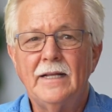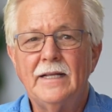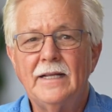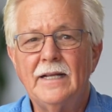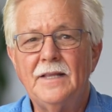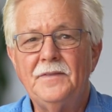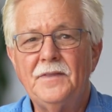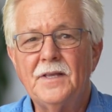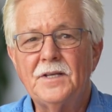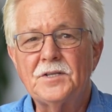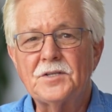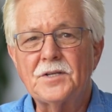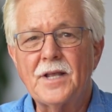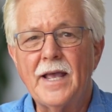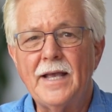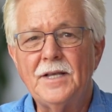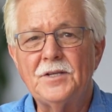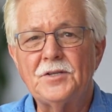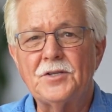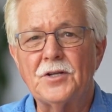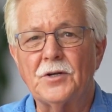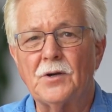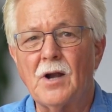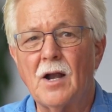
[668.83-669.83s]
In this
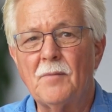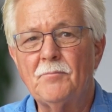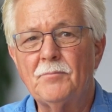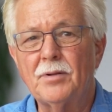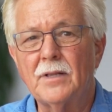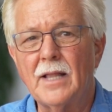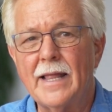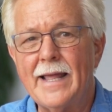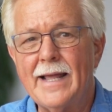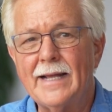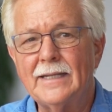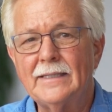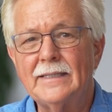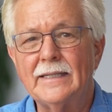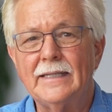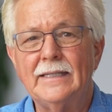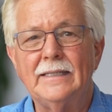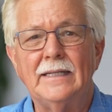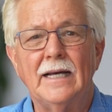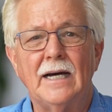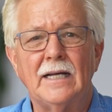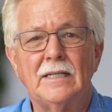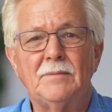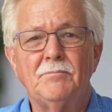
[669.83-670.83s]
case, there are planned
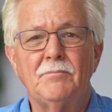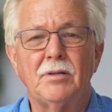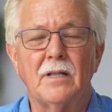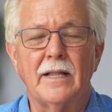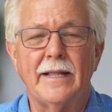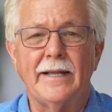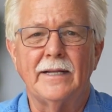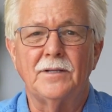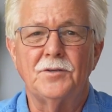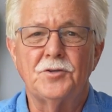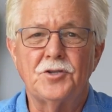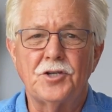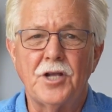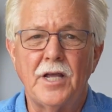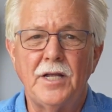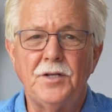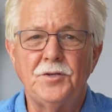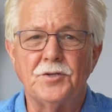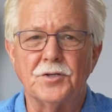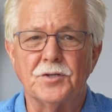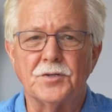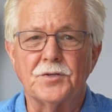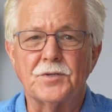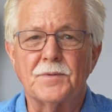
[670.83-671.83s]
and unplanned
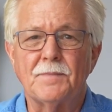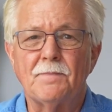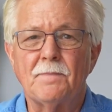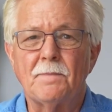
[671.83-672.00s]
changes.